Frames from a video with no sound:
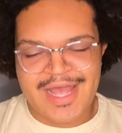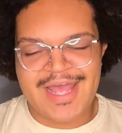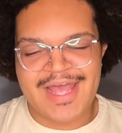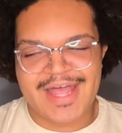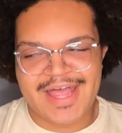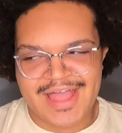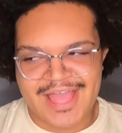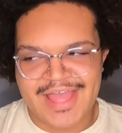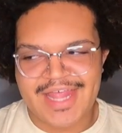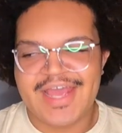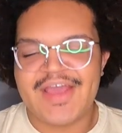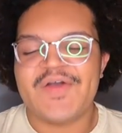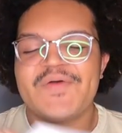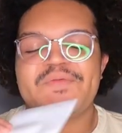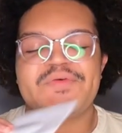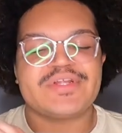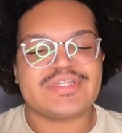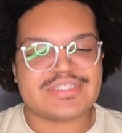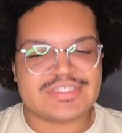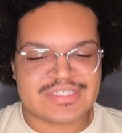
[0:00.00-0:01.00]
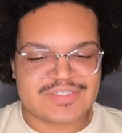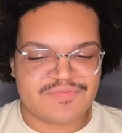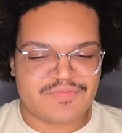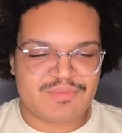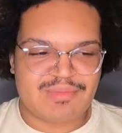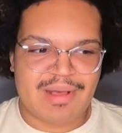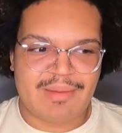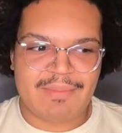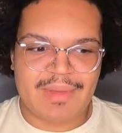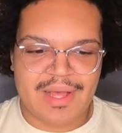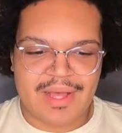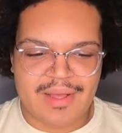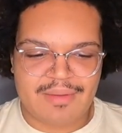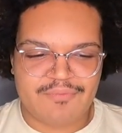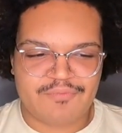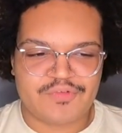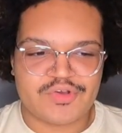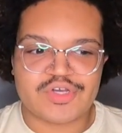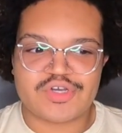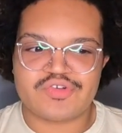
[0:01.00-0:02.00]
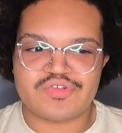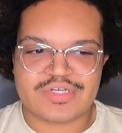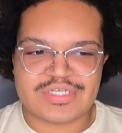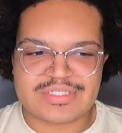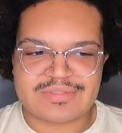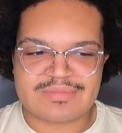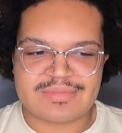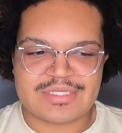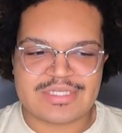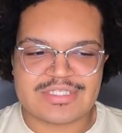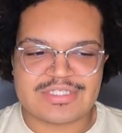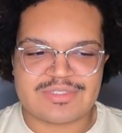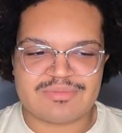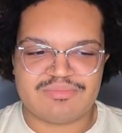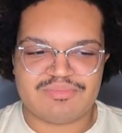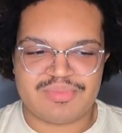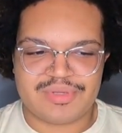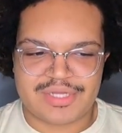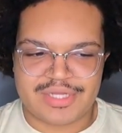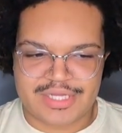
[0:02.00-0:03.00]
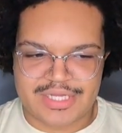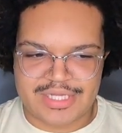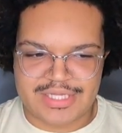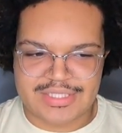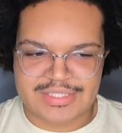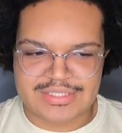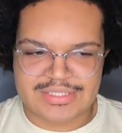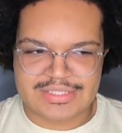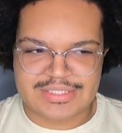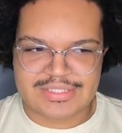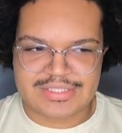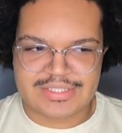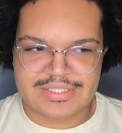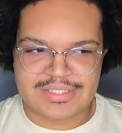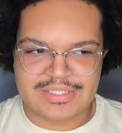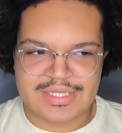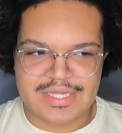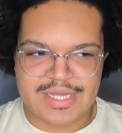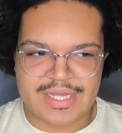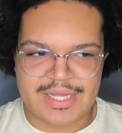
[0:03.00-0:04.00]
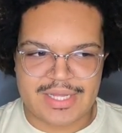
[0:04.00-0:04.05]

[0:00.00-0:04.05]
my mom for Christmas, but it